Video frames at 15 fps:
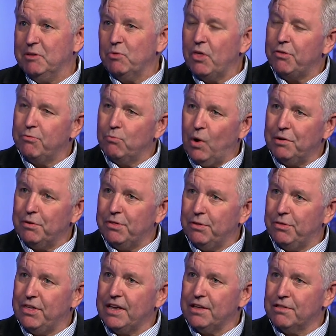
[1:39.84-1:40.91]
of
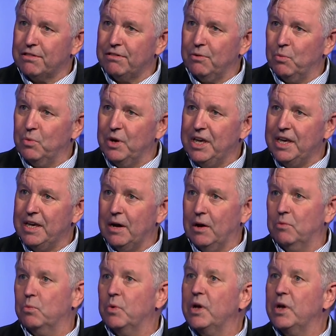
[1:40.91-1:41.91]
the things that we